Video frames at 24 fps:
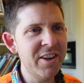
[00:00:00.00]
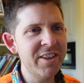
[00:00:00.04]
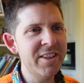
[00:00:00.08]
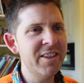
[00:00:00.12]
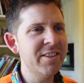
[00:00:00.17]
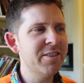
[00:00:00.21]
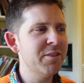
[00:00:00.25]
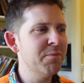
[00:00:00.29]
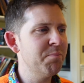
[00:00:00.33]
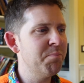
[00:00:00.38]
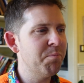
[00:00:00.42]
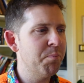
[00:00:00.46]
I
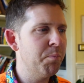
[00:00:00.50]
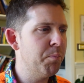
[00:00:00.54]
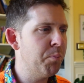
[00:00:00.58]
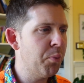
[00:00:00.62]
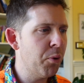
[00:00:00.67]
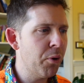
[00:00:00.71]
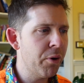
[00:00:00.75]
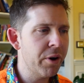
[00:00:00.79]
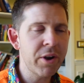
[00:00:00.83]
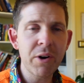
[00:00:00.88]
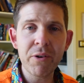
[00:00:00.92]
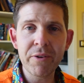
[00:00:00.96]
did some
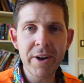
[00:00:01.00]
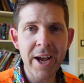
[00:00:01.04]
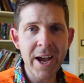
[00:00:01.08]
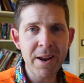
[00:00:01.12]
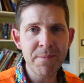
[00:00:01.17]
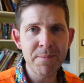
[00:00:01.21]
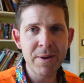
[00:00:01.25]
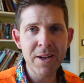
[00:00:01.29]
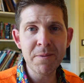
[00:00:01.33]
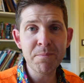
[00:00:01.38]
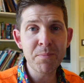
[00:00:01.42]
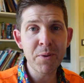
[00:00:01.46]
boring old
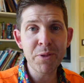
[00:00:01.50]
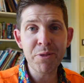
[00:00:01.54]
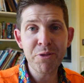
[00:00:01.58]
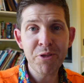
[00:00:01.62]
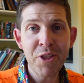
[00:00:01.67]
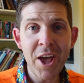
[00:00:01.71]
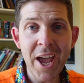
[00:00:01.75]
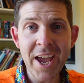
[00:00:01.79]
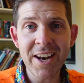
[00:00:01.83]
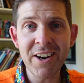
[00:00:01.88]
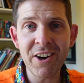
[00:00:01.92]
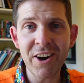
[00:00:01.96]
admin, but
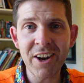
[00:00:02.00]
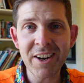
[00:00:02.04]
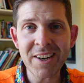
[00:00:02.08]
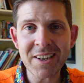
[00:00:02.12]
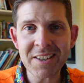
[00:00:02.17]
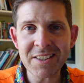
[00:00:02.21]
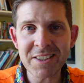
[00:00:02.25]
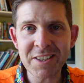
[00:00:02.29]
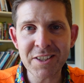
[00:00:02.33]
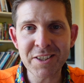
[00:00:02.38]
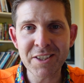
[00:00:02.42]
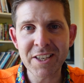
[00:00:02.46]
then I
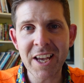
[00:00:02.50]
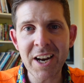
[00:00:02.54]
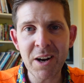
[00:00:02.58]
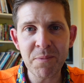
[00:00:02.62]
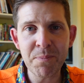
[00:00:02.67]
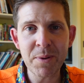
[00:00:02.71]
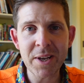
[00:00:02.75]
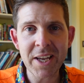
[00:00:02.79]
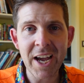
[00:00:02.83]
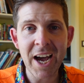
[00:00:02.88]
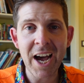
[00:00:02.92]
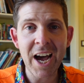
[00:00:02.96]
got to set up
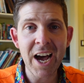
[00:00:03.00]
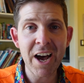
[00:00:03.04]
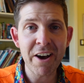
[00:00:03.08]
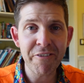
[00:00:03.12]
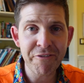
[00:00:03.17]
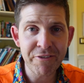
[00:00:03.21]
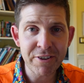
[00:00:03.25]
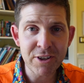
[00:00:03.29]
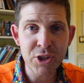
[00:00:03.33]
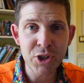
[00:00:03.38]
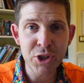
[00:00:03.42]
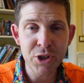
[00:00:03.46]
the car
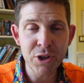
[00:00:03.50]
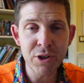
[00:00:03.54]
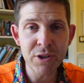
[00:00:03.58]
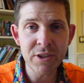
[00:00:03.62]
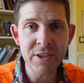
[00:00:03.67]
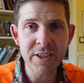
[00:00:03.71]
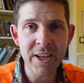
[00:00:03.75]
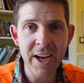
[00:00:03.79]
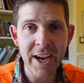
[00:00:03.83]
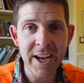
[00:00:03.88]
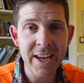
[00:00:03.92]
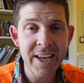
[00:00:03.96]
for
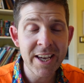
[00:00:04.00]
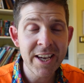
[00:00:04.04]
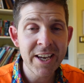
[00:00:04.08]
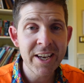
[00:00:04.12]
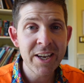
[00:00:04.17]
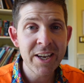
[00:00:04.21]
Tuesday